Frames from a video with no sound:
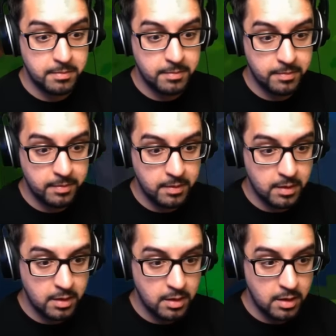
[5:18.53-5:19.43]

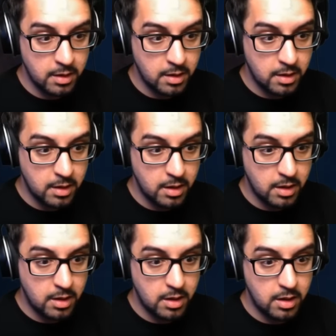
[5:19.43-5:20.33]

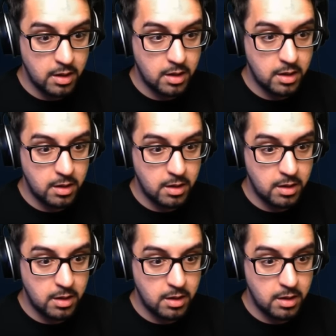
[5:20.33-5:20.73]
Nobody speaks.